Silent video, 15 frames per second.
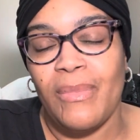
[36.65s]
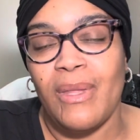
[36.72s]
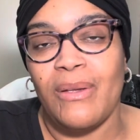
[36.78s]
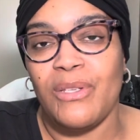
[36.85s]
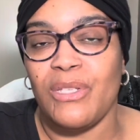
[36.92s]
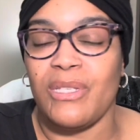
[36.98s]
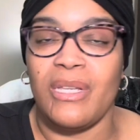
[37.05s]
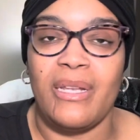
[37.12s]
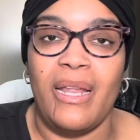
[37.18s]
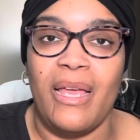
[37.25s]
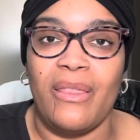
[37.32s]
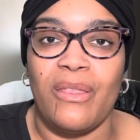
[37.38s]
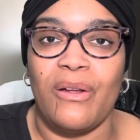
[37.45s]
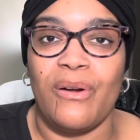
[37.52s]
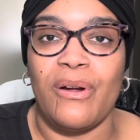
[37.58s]
which is
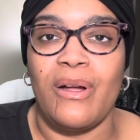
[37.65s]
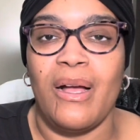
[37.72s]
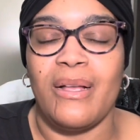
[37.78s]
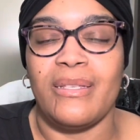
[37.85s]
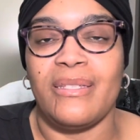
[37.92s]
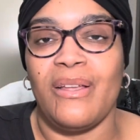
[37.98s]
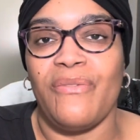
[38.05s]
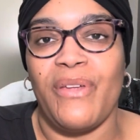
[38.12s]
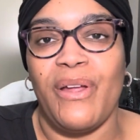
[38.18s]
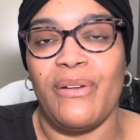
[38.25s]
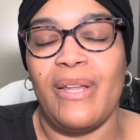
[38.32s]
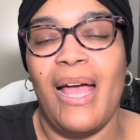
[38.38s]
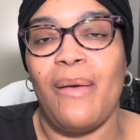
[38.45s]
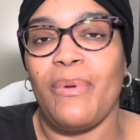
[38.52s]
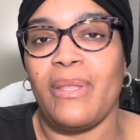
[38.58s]
another self care
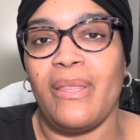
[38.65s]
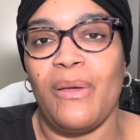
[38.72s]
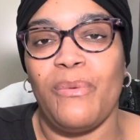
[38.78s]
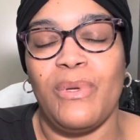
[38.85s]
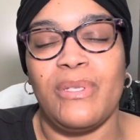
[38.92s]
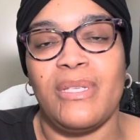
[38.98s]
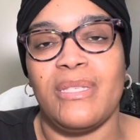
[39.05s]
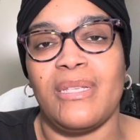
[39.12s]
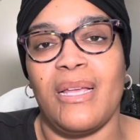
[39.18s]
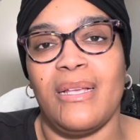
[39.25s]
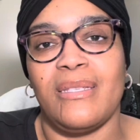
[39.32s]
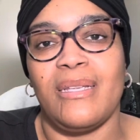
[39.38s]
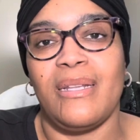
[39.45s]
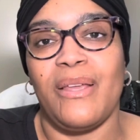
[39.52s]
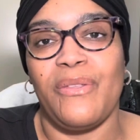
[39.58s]
topic that we'll
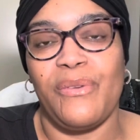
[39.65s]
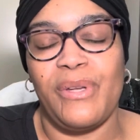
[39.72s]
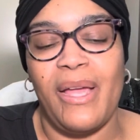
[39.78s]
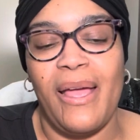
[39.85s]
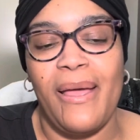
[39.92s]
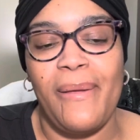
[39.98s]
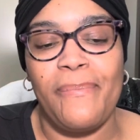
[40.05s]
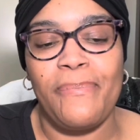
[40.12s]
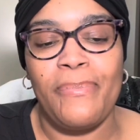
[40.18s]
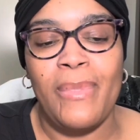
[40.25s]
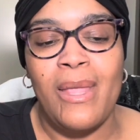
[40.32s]
discuss another time.